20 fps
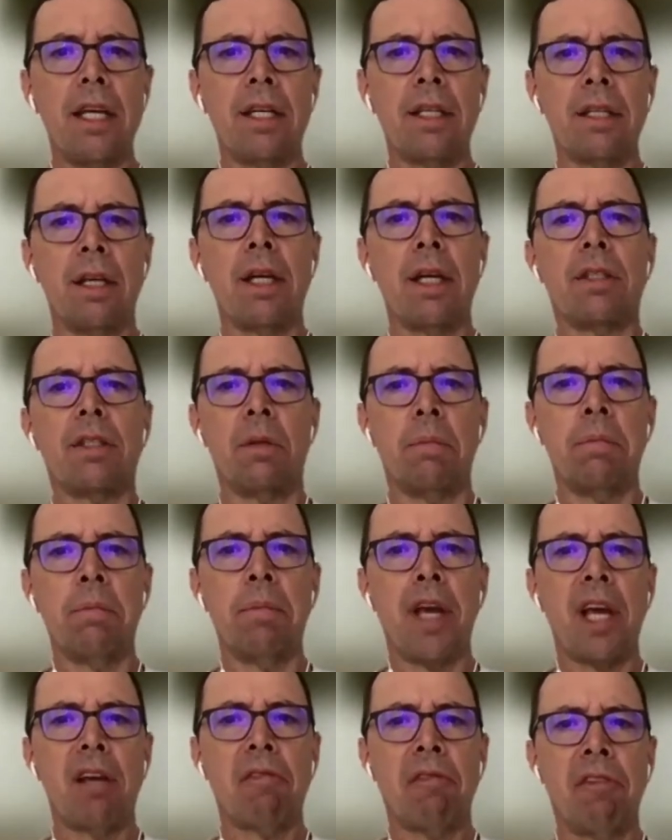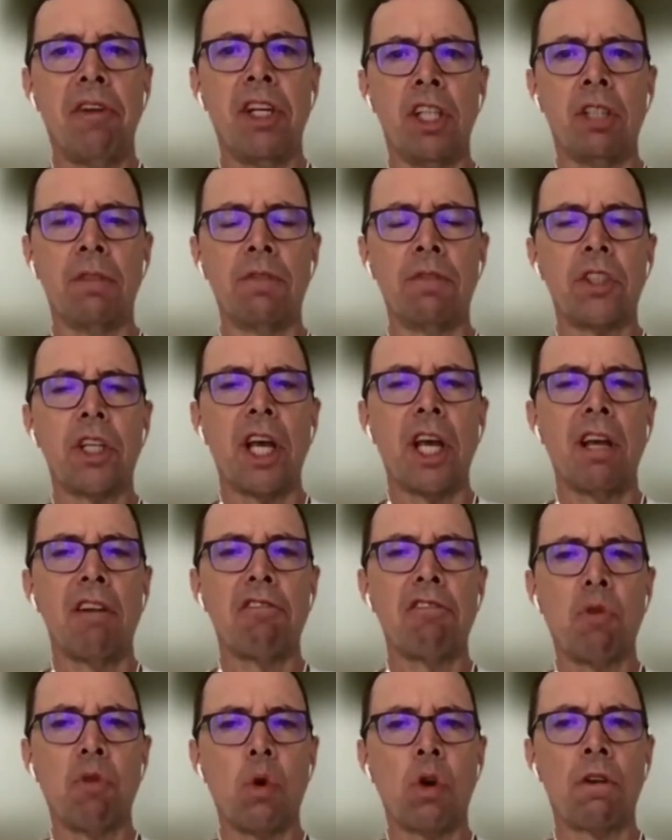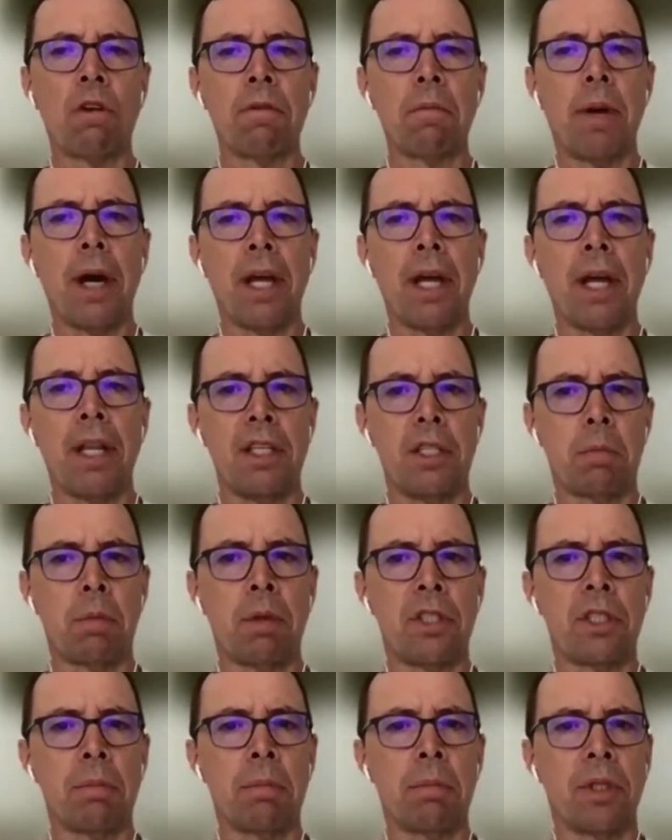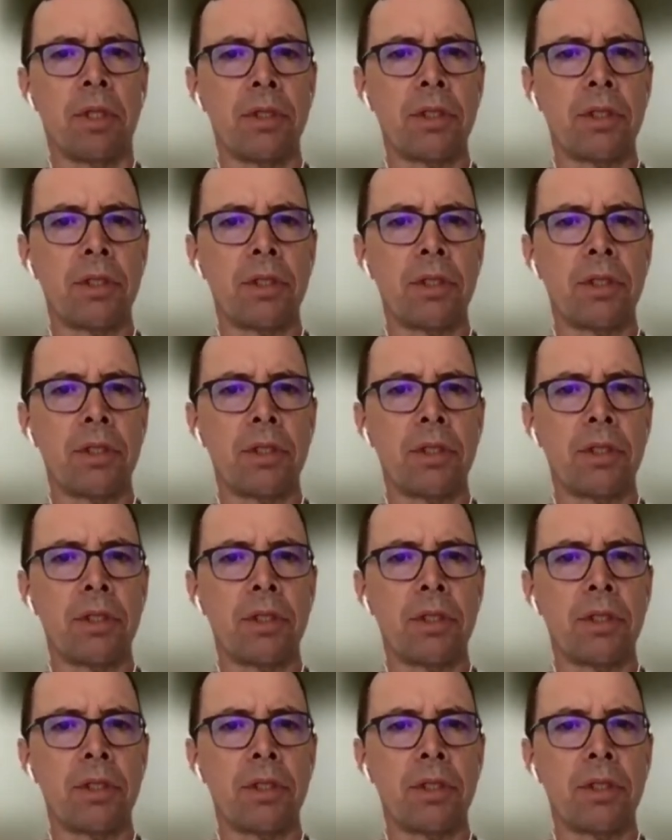to make films informed by these principles.